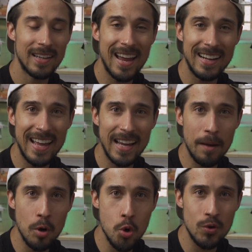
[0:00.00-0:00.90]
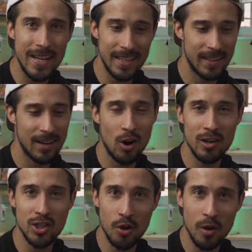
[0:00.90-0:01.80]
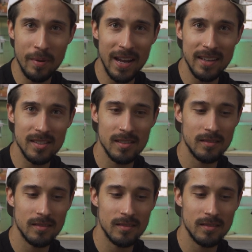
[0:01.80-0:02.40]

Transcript: Kind of like a booty in orange yoga pants.